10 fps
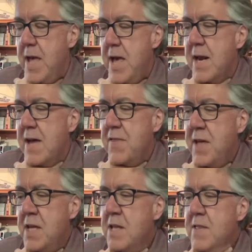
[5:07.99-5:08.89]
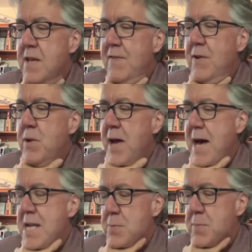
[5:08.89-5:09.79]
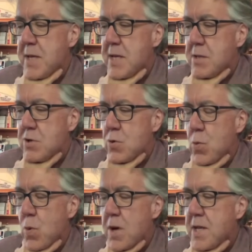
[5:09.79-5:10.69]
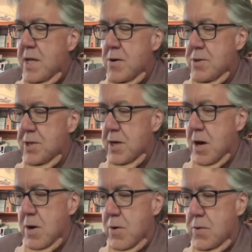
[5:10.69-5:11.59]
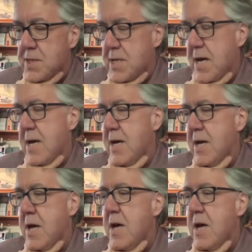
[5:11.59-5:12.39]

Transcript: and I think that if you had asked me 20 years ago, say,